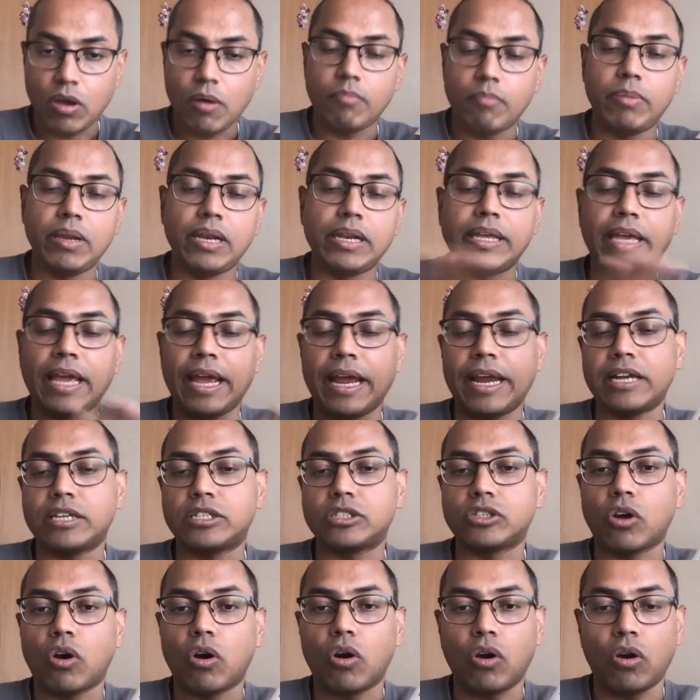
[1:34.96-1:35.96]
Bill
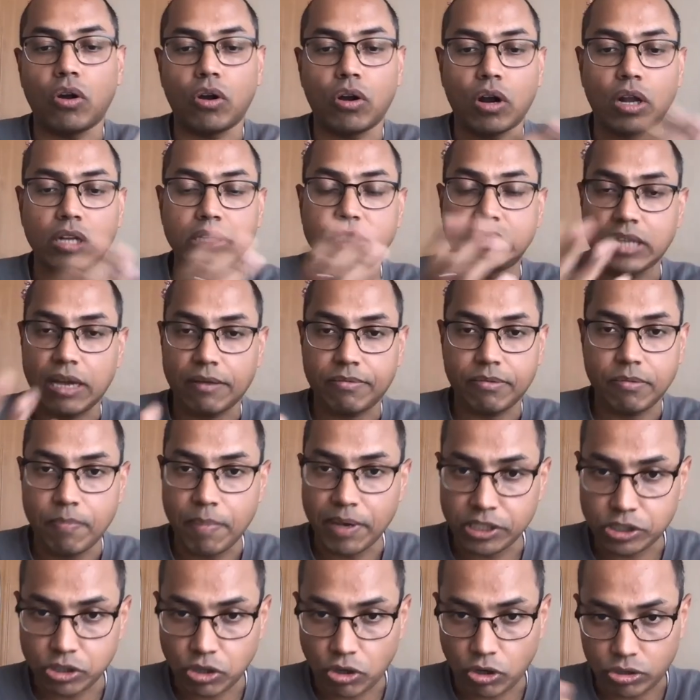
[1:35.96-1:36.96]
Gates or Jeff
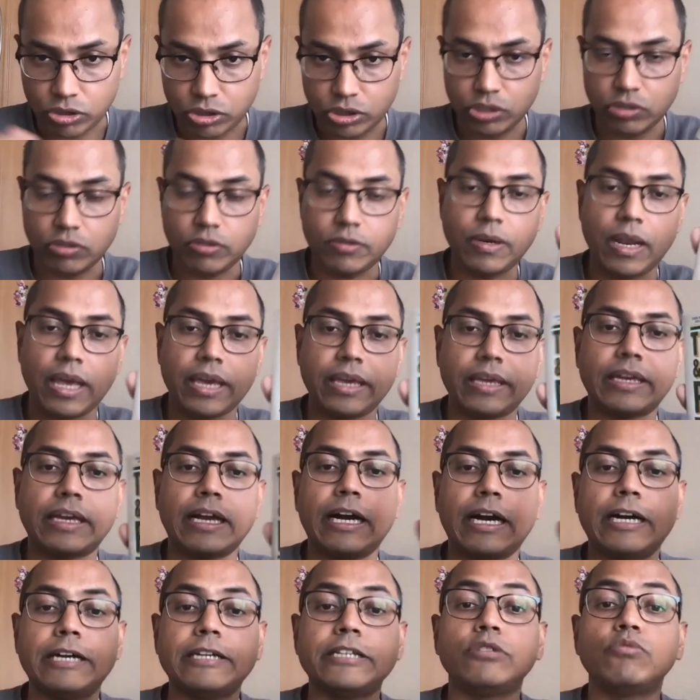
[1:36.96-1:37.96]
Bezos,
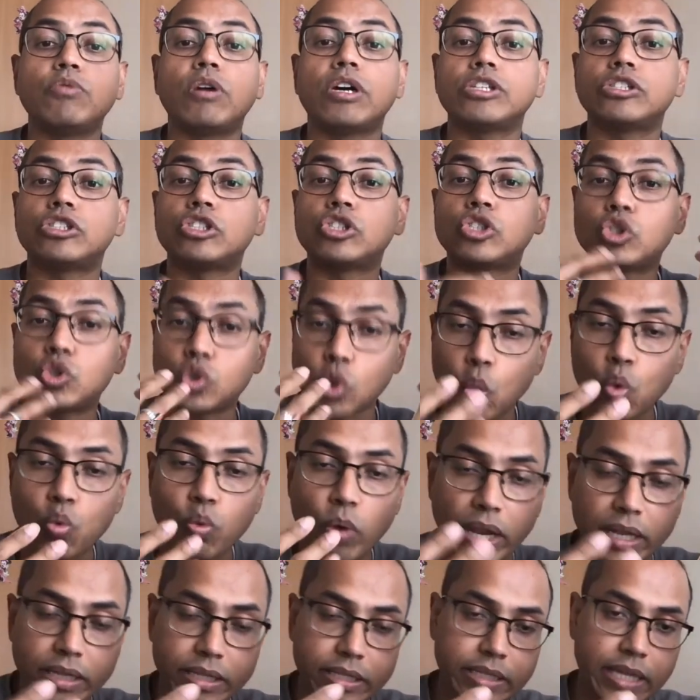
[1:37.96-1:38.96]
he was so
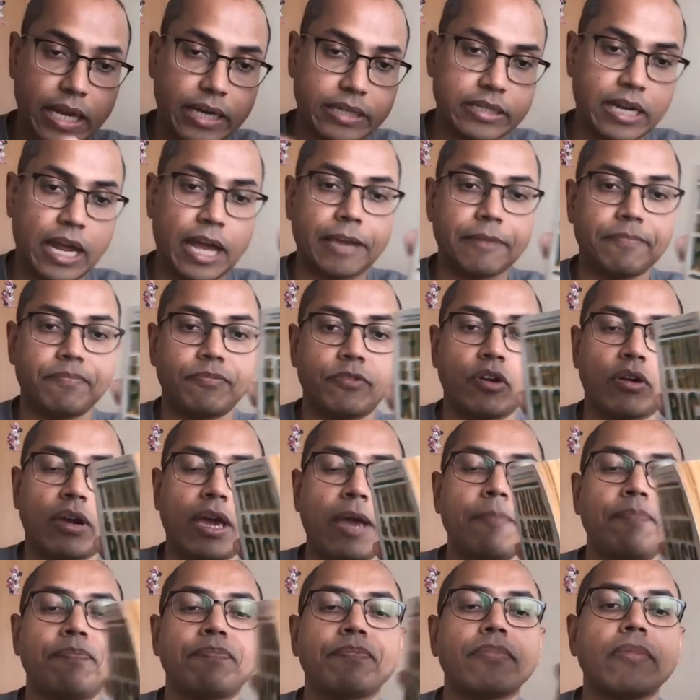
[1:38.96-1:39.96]
wealthy that time.
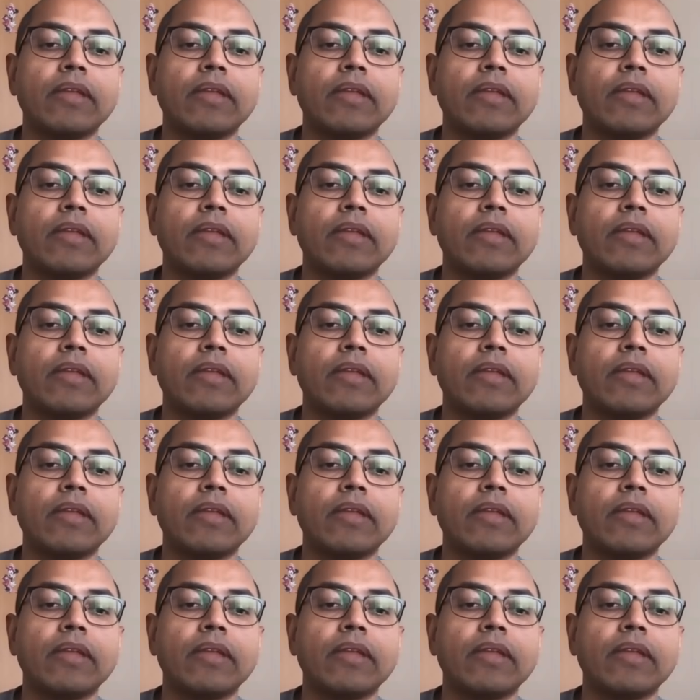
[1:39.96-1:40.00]
Okay.